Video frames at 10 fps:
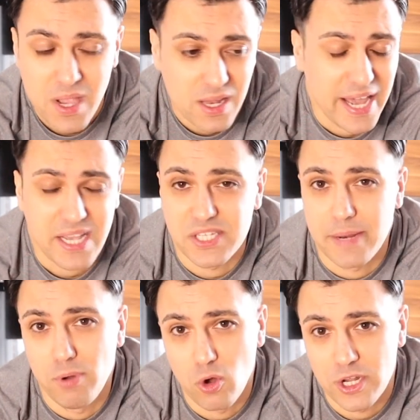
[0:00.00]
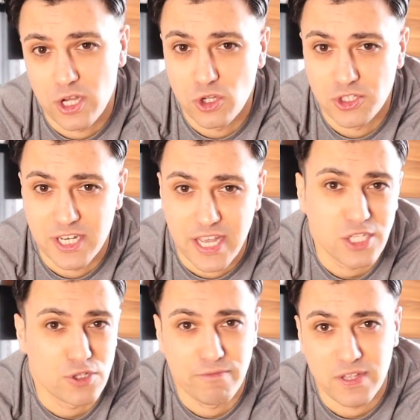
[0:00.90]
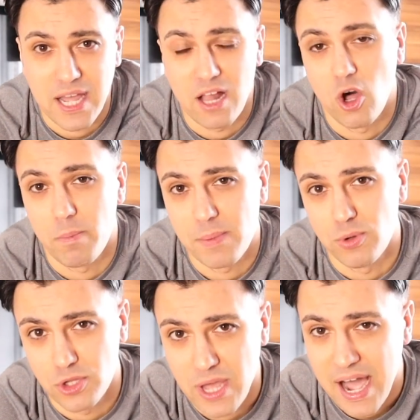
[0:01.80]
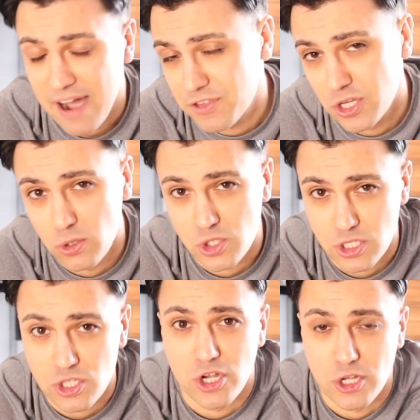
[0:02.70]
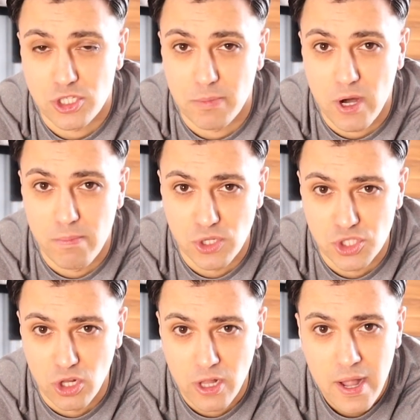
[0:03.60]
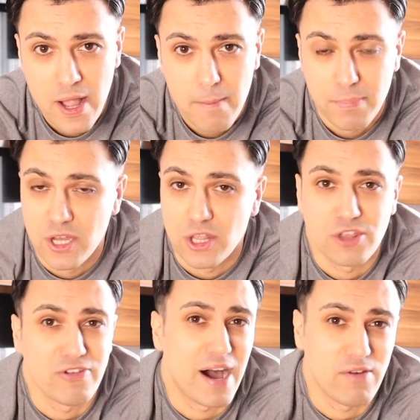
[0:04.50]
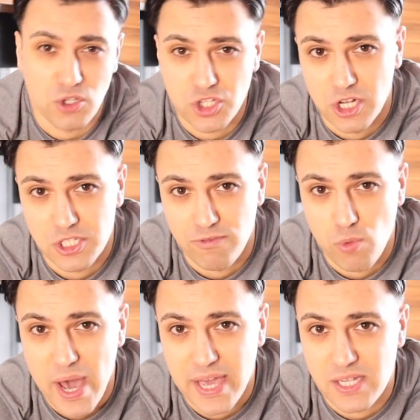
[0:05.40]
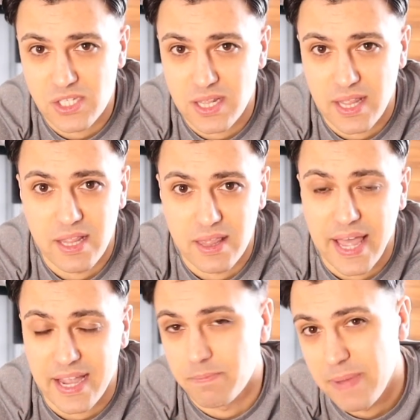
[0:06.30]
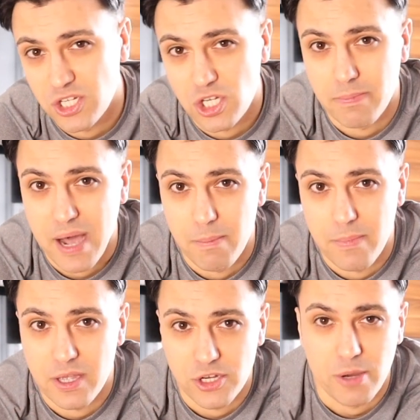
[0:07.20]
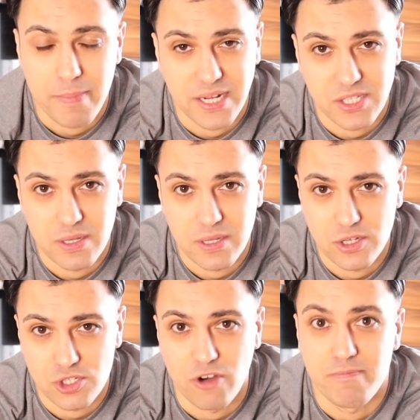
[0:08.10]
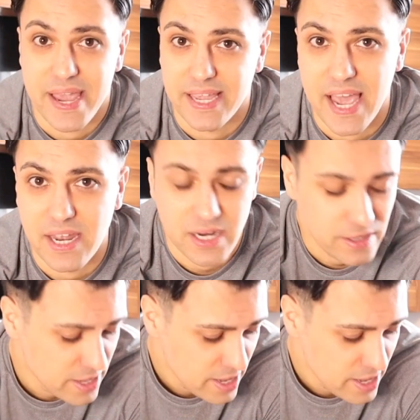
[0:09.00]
Like I said, bulking and cutting is something that a lot of people have to do to build muscle, but there are alternative ways, like I mentioned about main gaining.